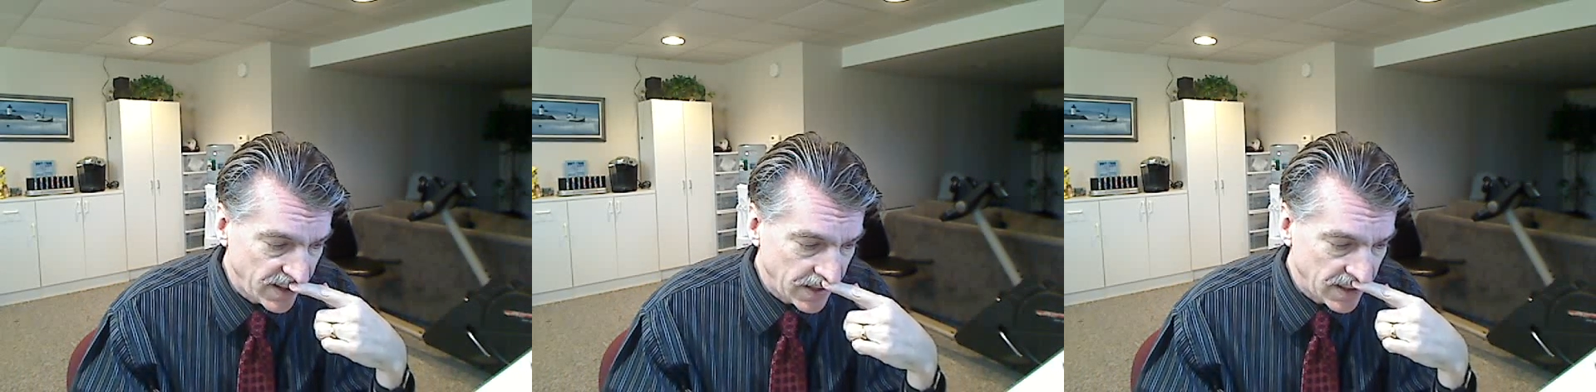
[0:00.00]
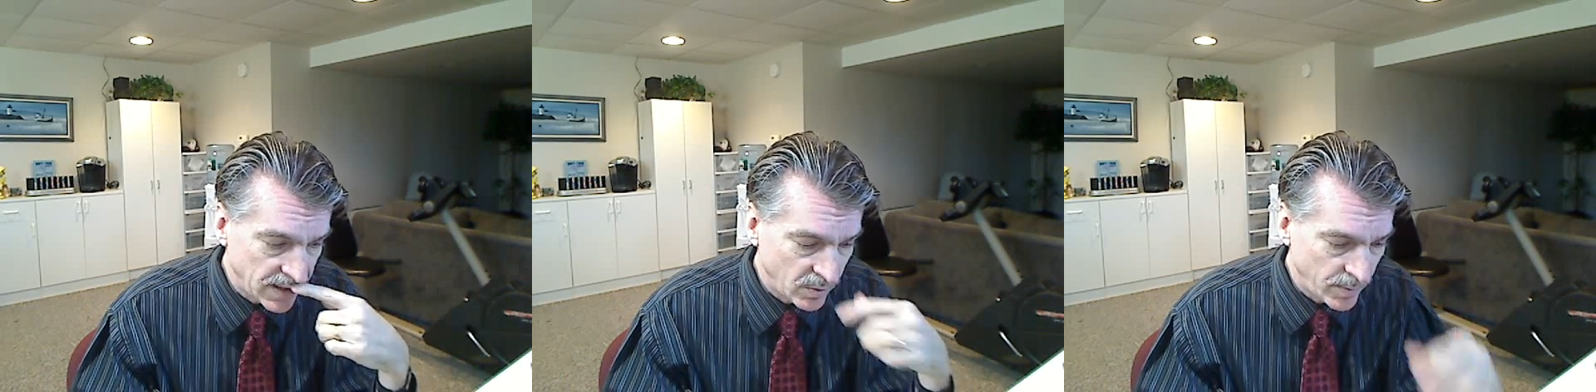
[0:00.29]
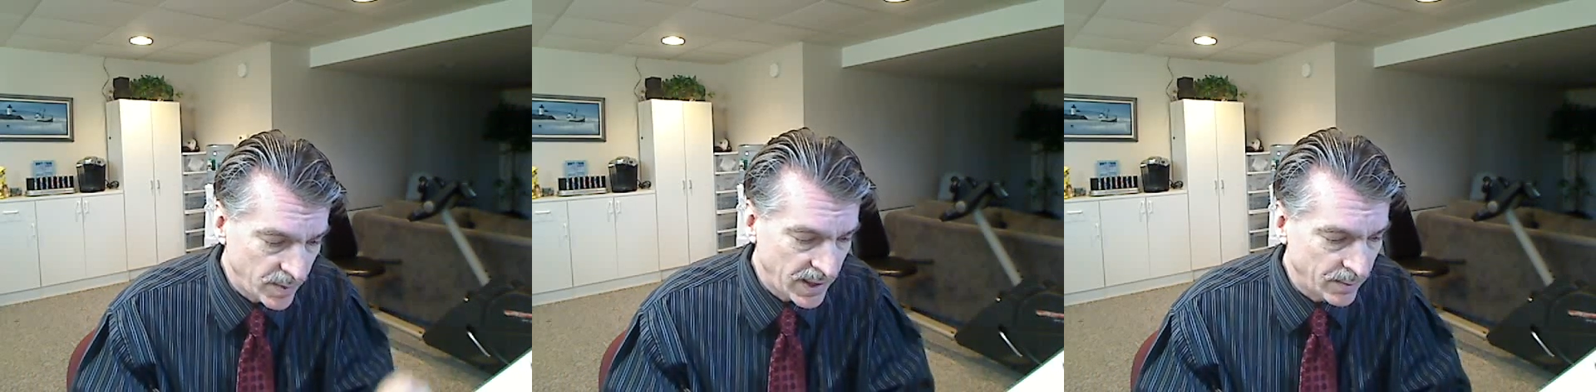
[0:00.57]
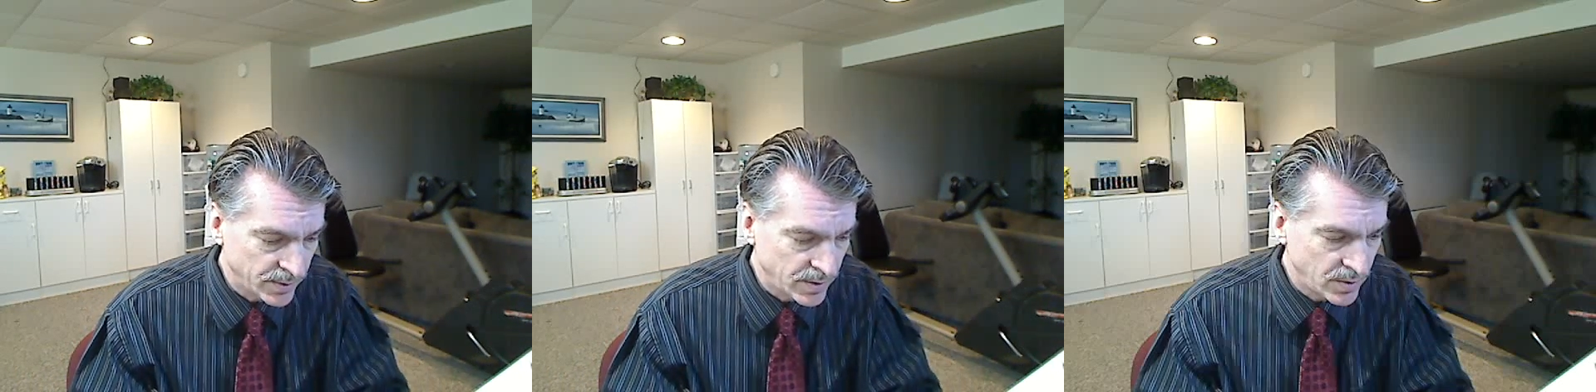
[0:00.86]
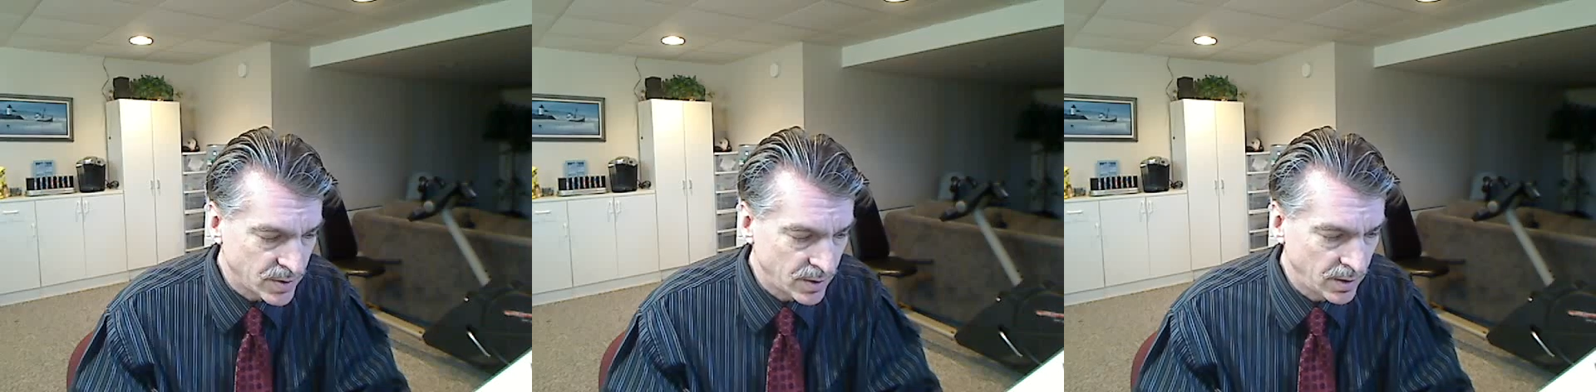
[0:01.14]
And we've been able to
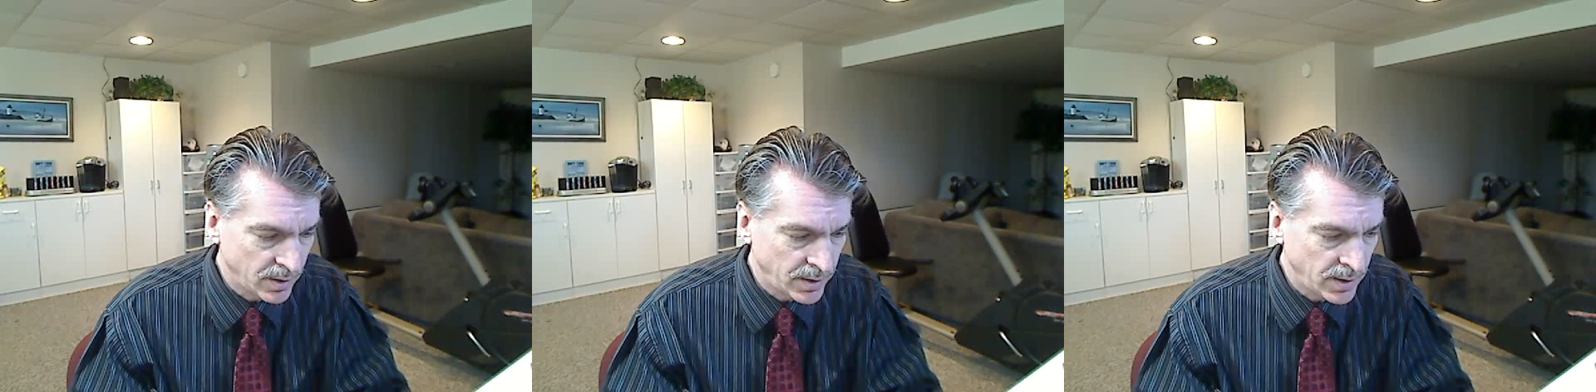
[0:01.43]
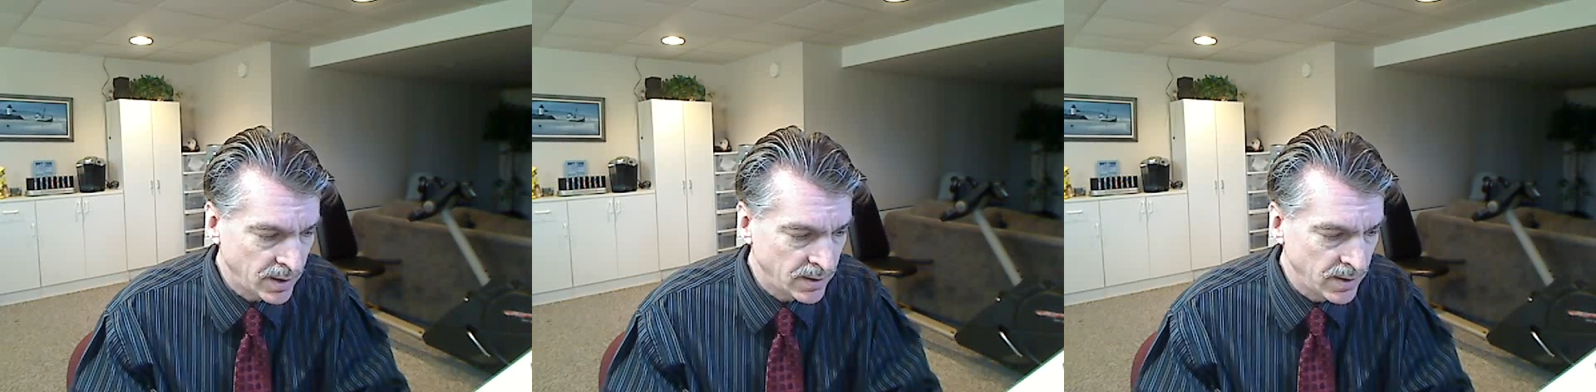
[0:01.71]
certainly